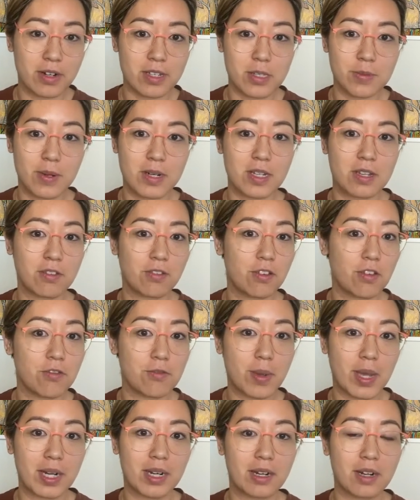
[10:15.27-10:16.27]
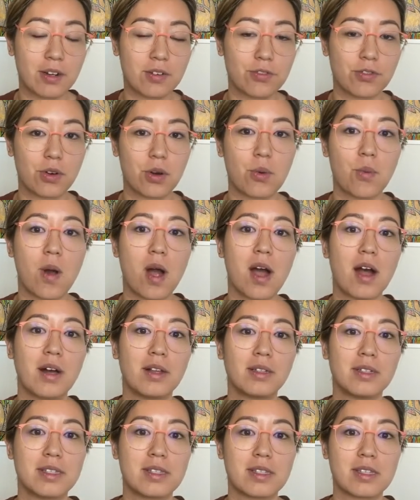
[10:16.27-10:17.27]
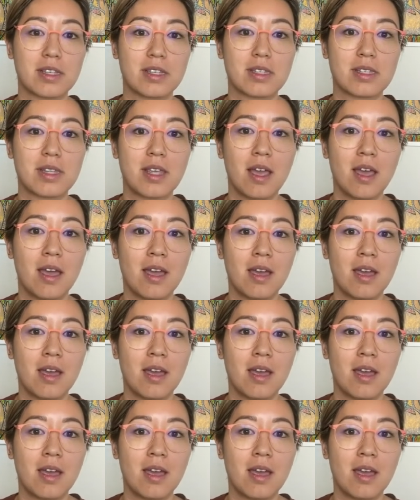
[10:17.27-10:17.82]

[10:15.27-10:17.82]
especially if you've been in it for a while, is just,